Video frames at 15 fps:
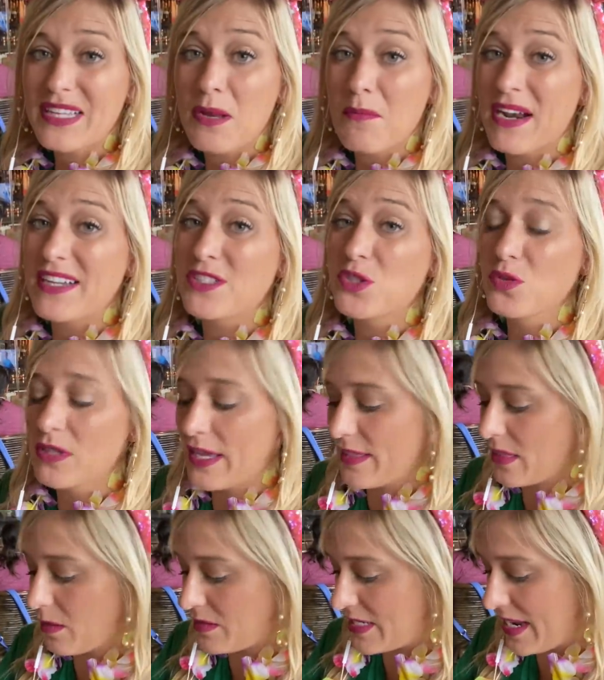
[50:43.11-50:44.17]
But I do like
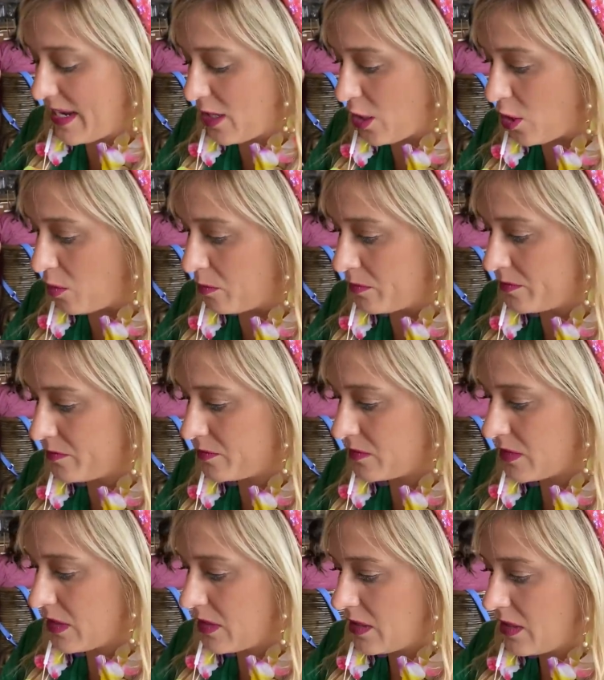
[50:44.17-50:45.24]
the take home
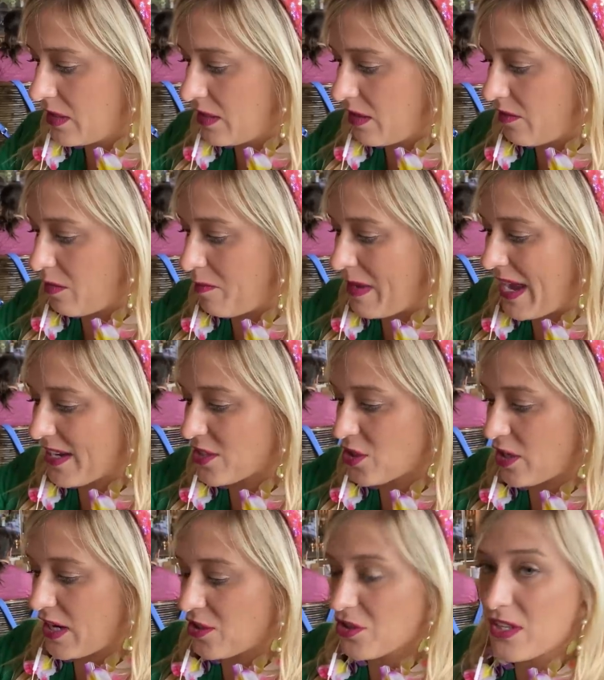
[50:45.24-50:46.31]
of a back
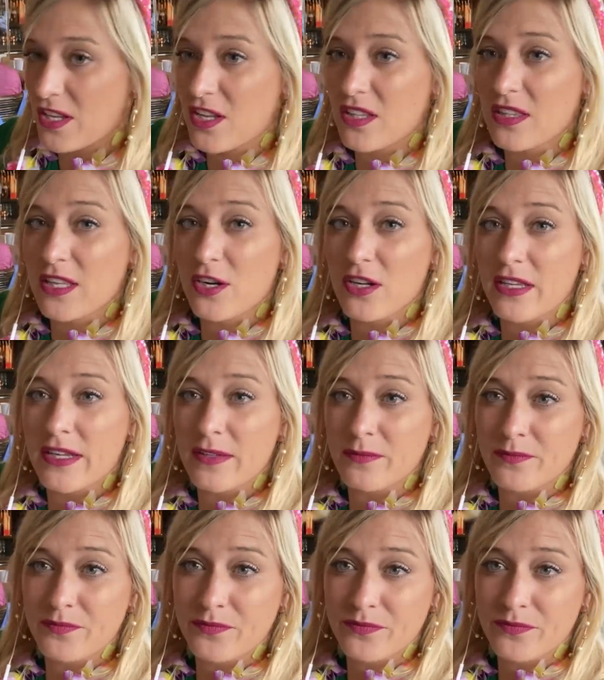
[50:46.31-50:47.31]
scratcher that you can literally